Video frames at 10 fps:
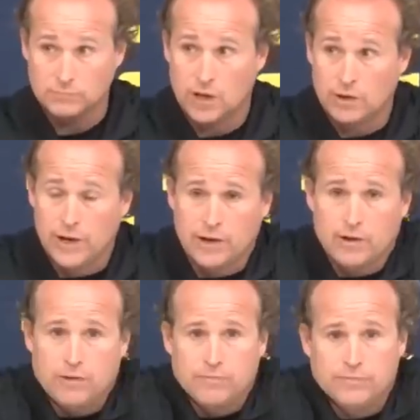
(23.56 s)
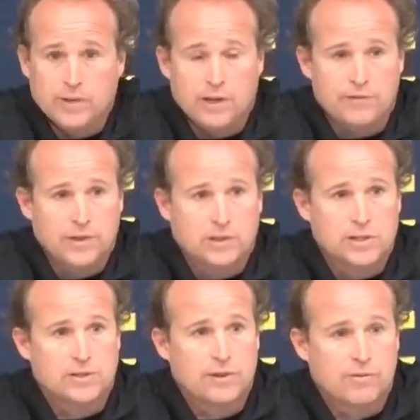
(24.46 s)
No, not at all. NFL
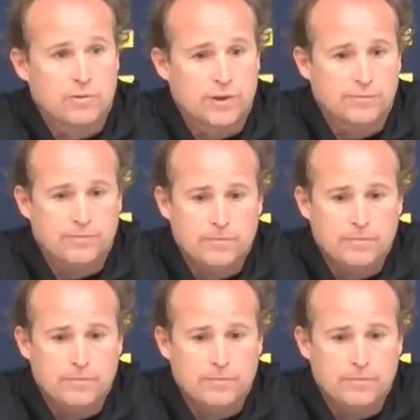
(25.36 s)
does it every week.